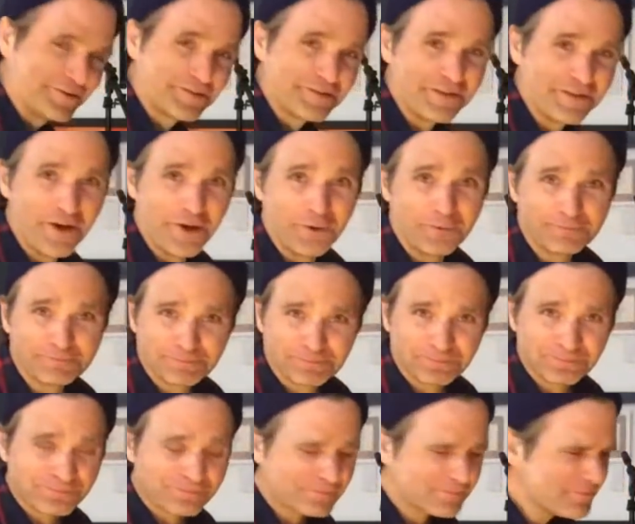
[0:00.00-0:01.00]
snow
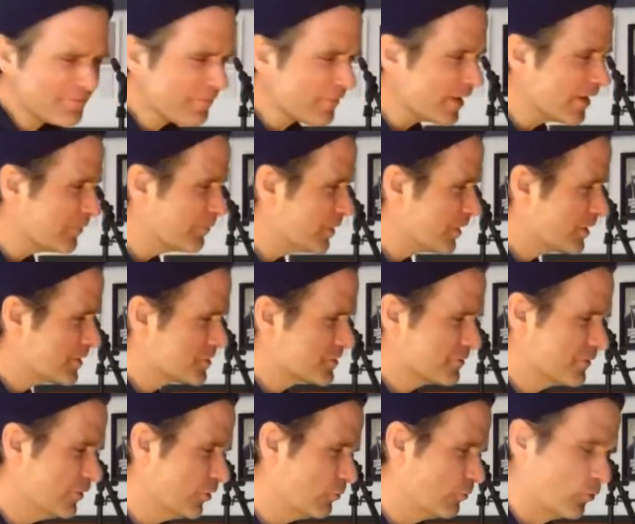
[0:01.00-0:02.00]
because
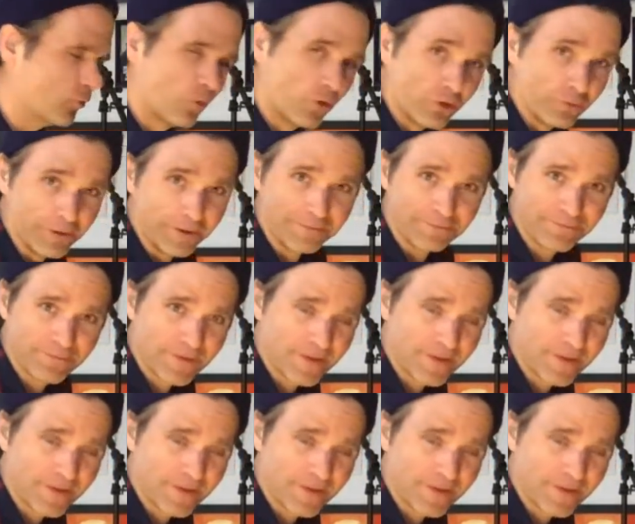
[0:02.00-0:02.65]
of global warming.